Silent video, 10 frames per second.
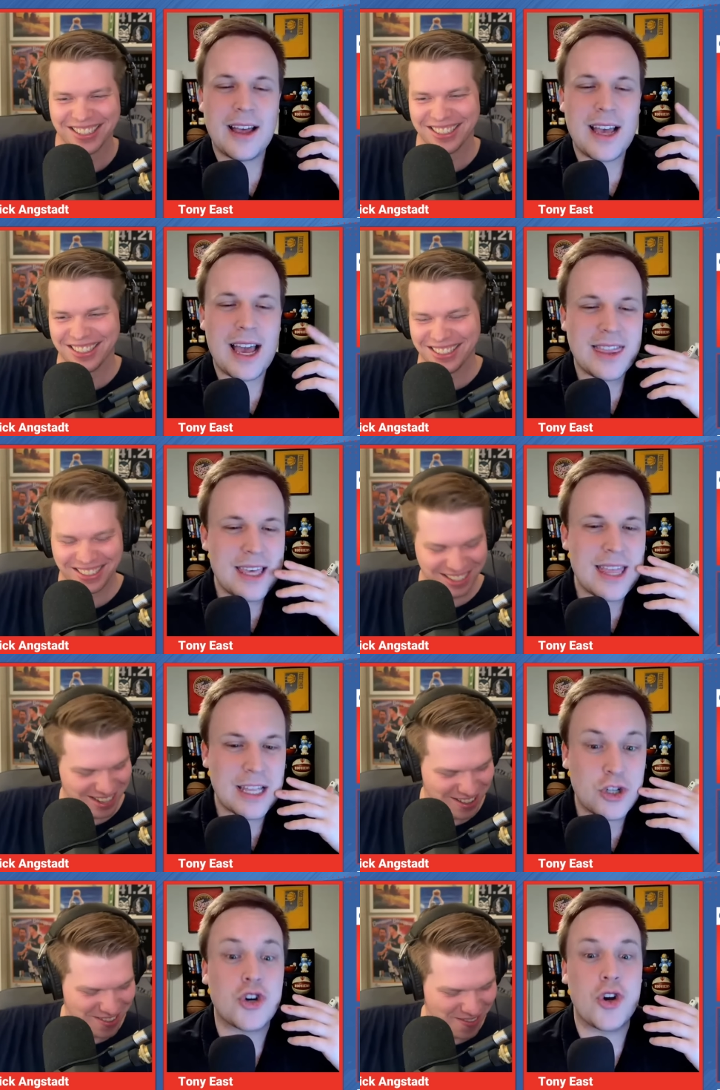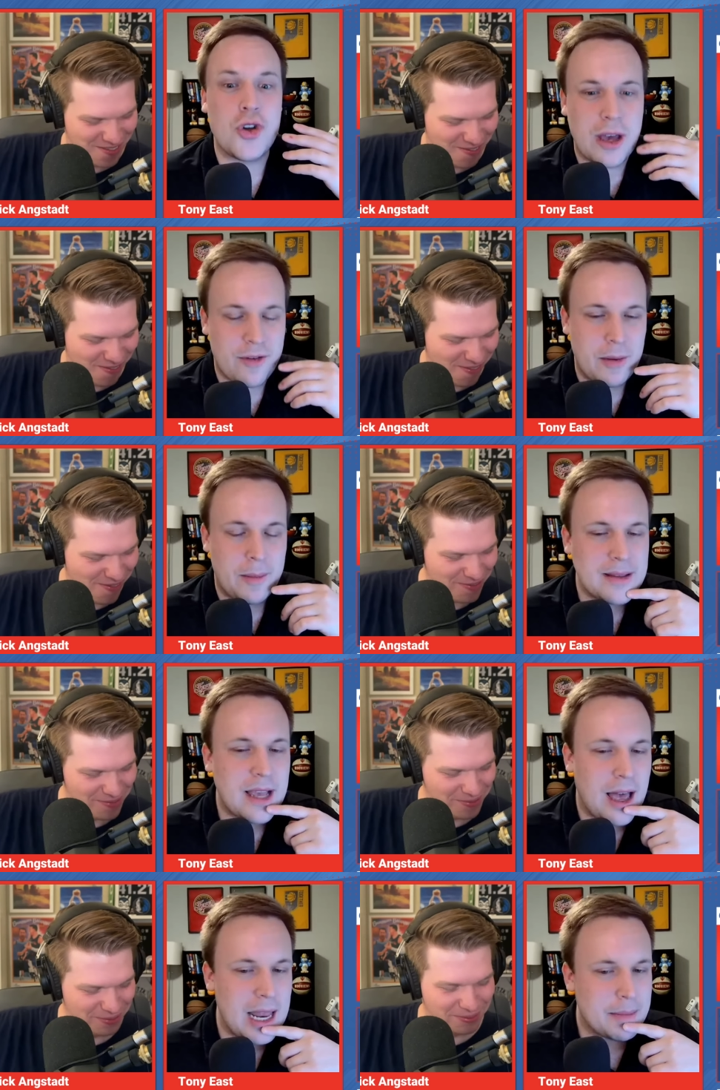Speaker 1: I think that's true that from a
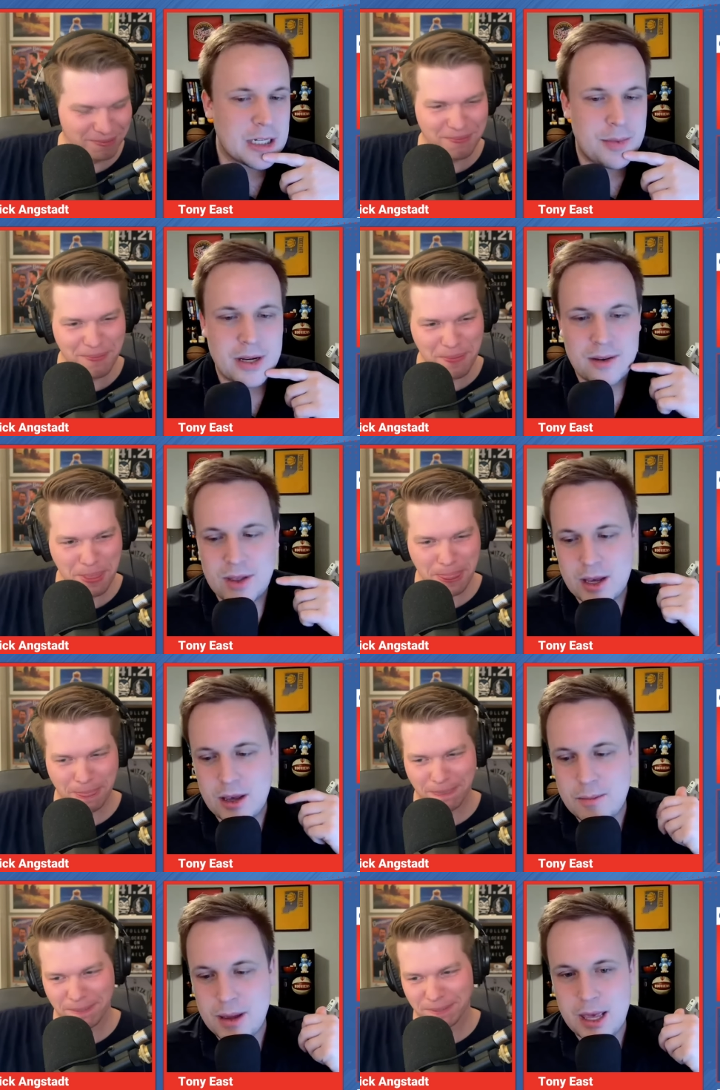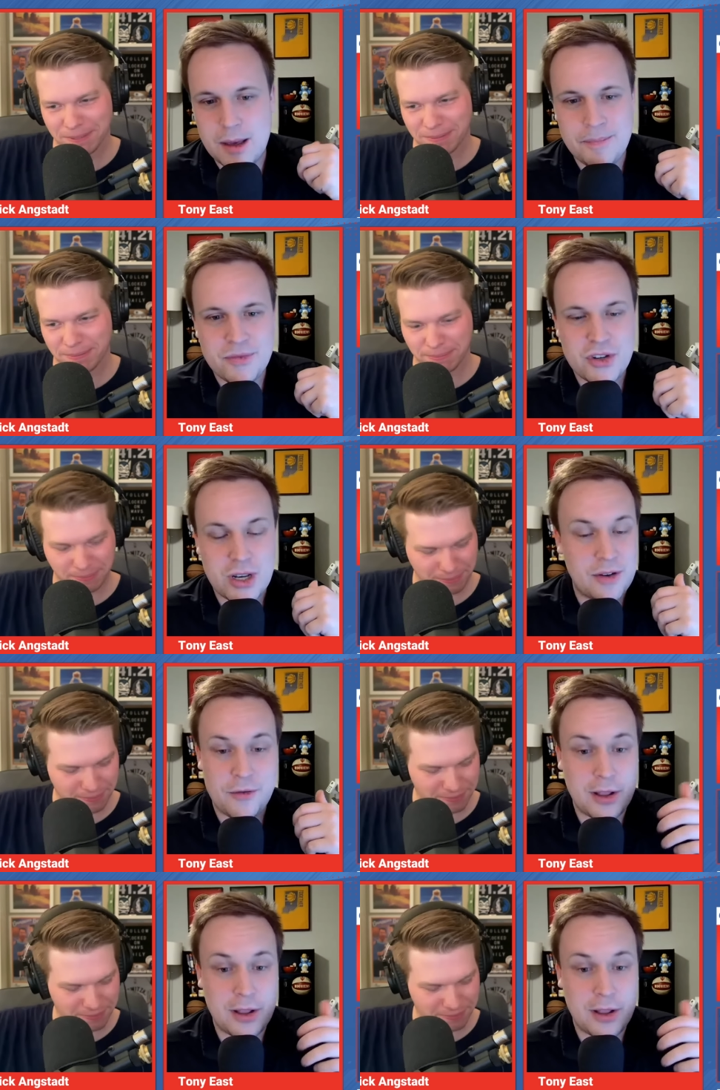mentality perspective, that could be significant.